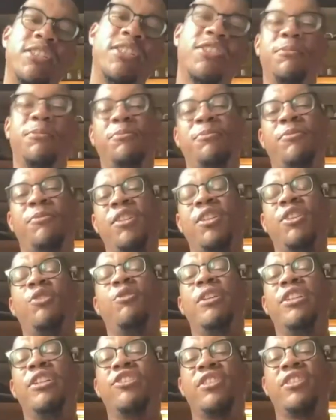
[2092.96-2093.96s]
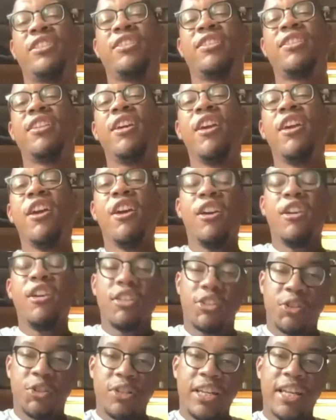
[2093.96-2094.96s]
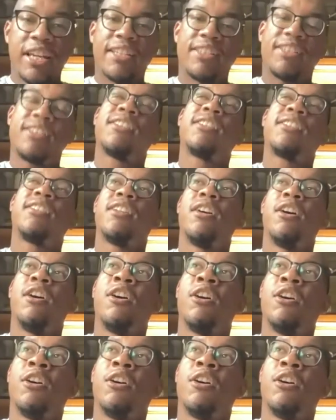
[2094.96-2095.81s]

that's good questions. So yes,